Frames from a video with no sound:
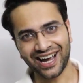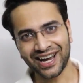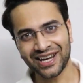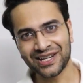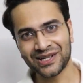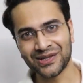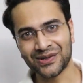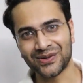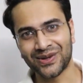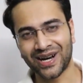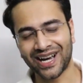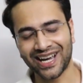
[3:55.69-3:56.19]
I
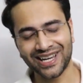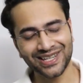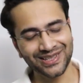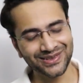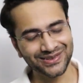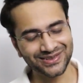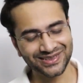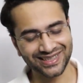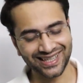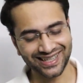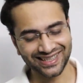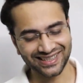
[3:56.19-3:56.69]
know, I
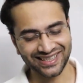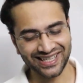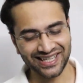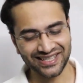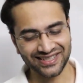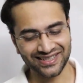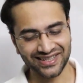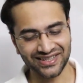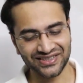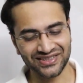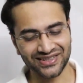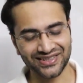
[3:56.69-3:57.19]
know that
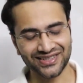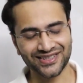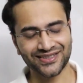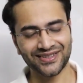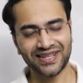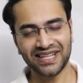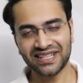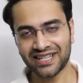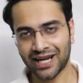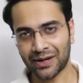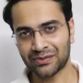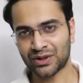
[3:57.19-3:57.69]
these are just
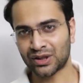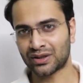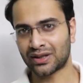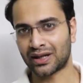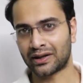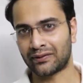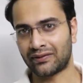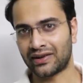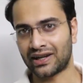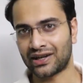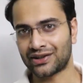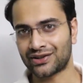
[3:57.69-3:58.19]
three types of
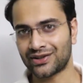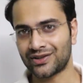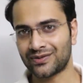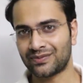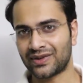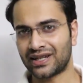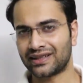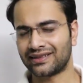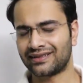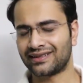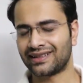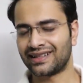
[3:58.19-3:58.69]
certifications,
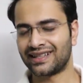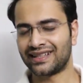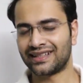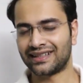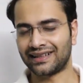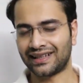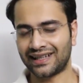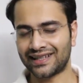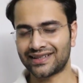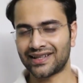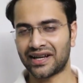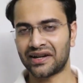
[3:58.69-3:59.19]
but
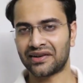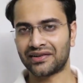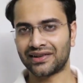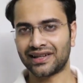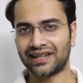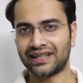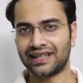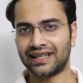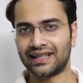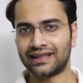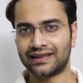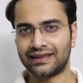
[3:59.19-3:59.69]
these are
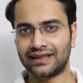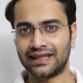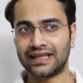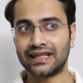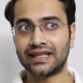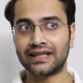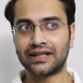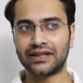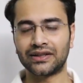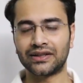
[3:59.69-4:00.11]
really, they